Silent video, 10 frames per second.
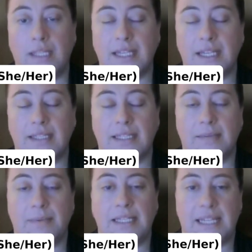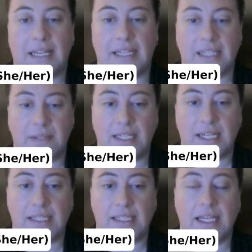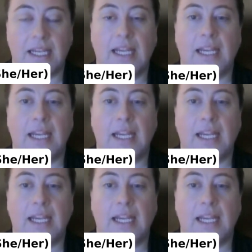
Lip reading: attend CPD activities.